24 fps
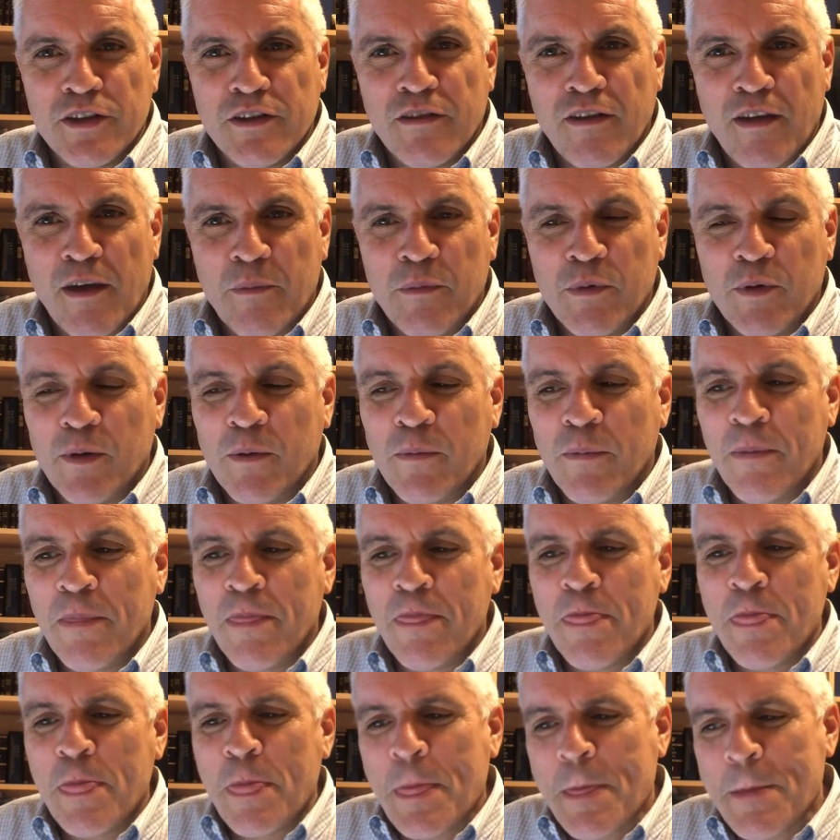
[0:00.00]
of the temple.
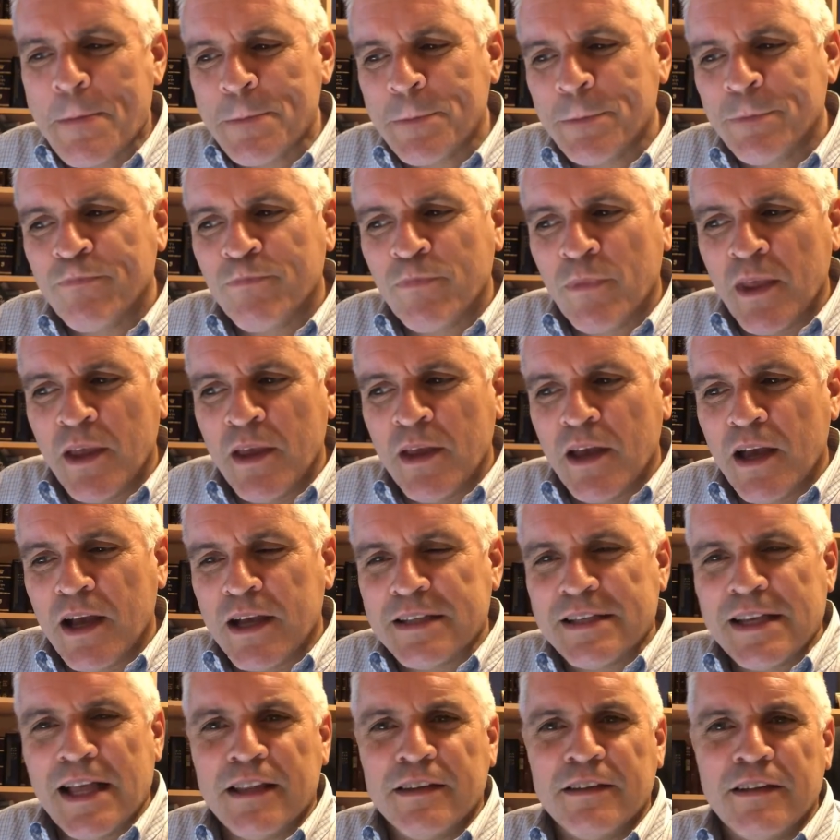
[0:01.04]

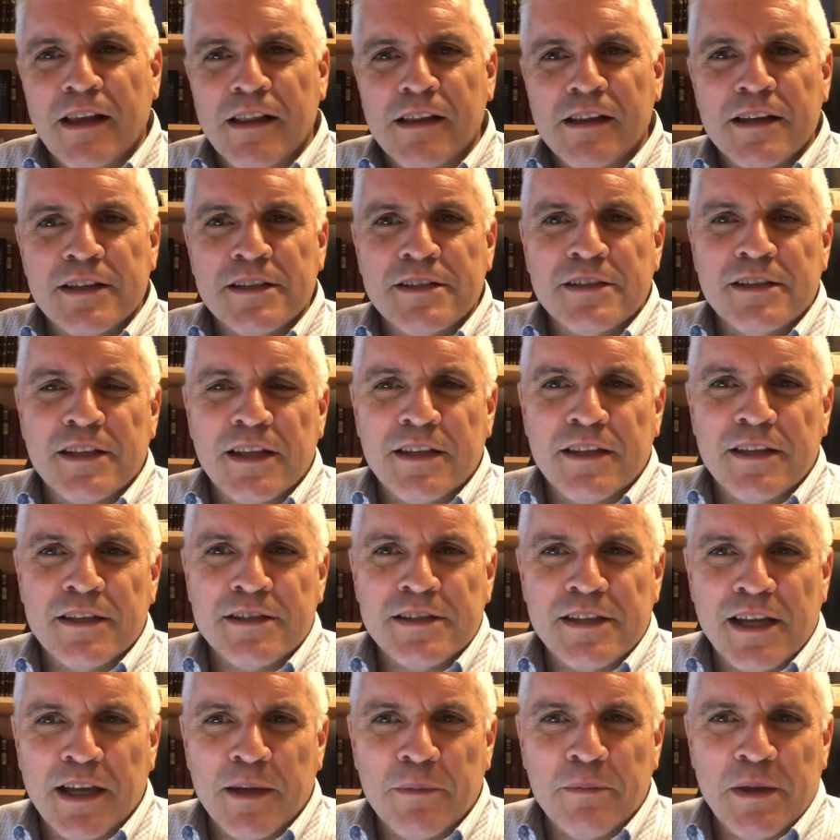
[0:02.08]
Chazal tell us that the
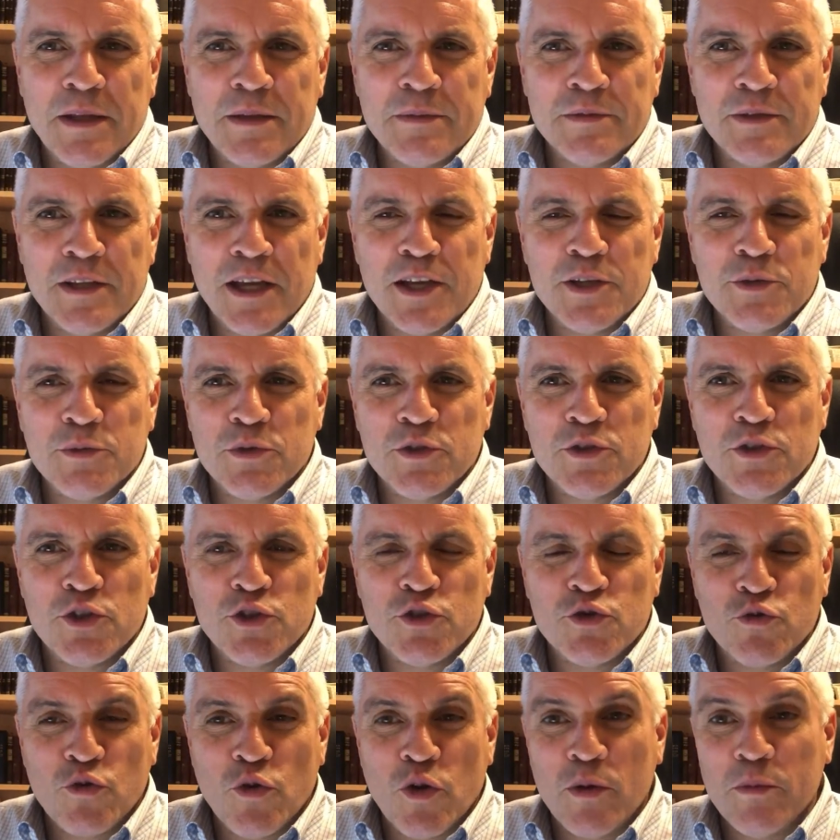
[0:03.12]
second Beit Midrash was
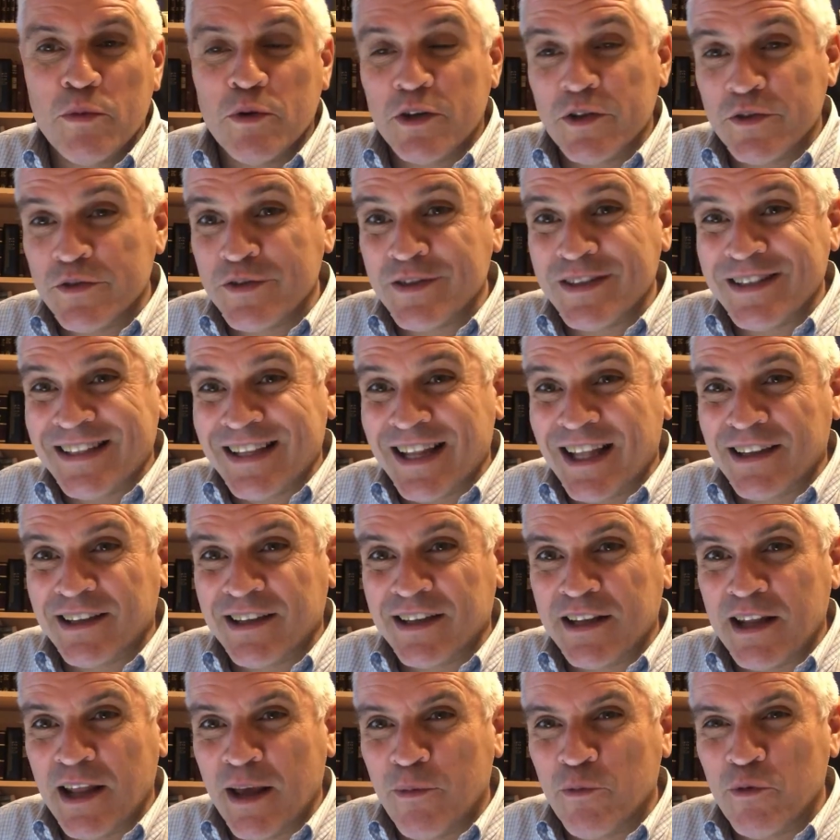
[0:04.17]
destroyed because of Sinat
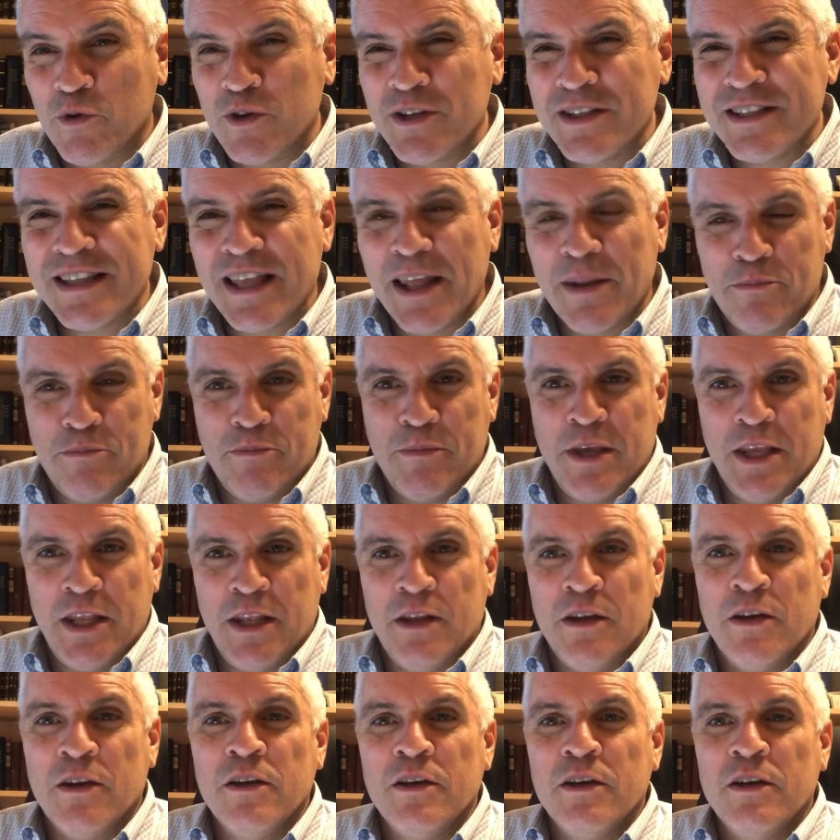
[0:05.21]
Chinam. What does that mean?
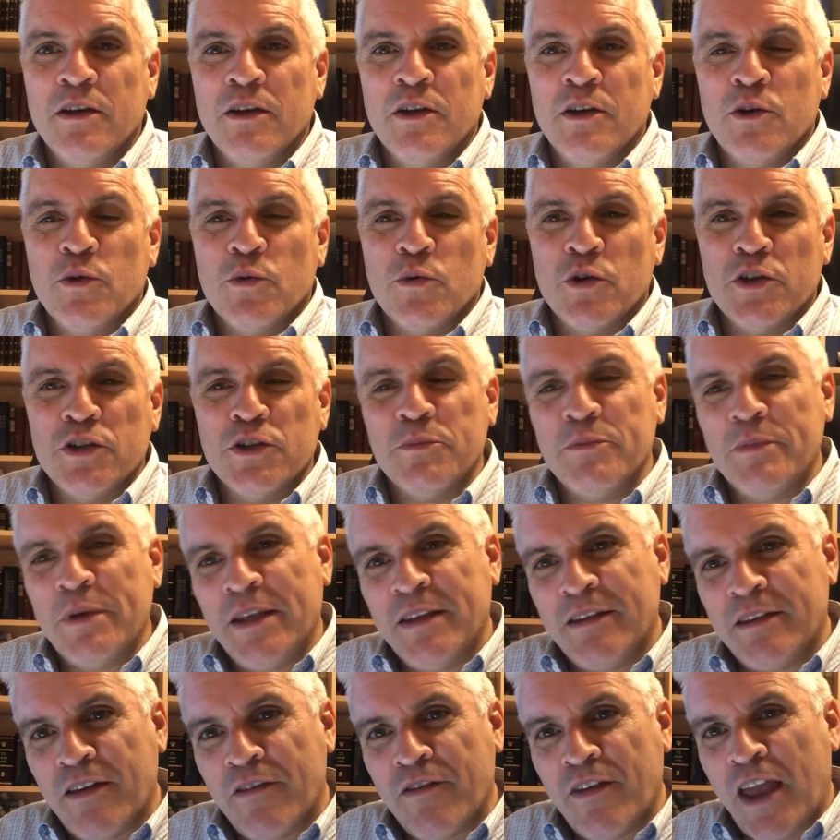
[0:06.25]
What does it mean
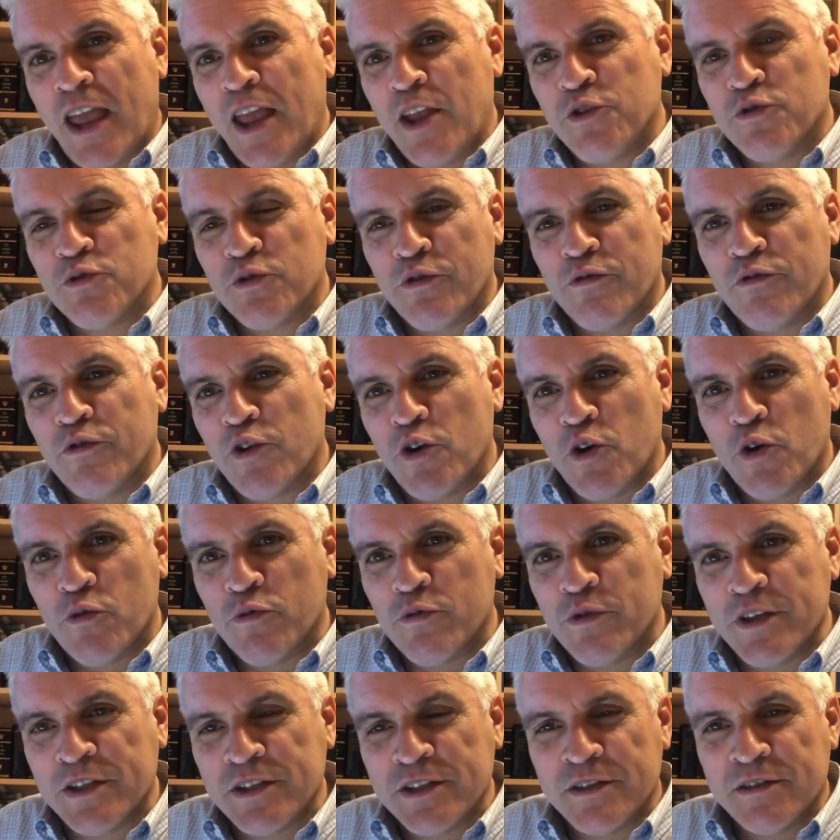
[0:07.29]
to have hatred for no
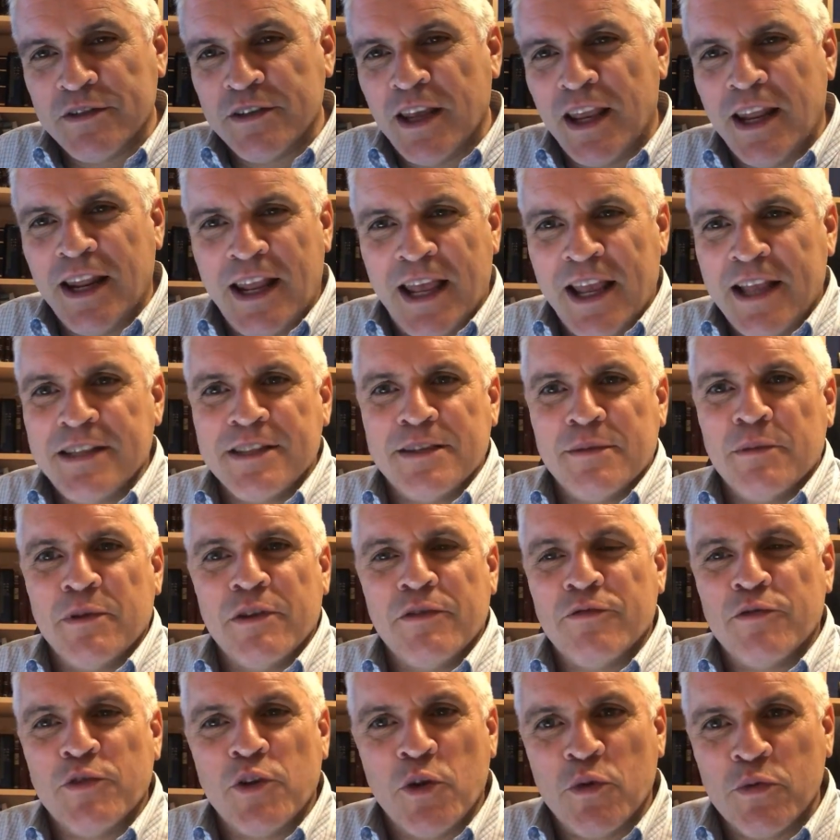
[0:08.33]
reason? You can't hate somebody
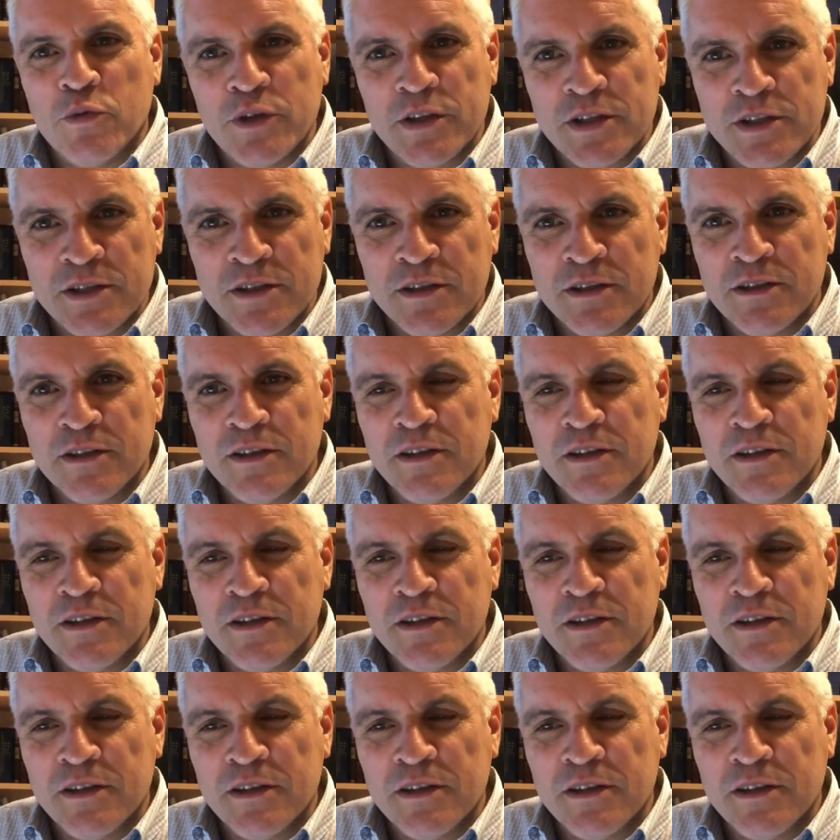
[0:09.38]
for no reason.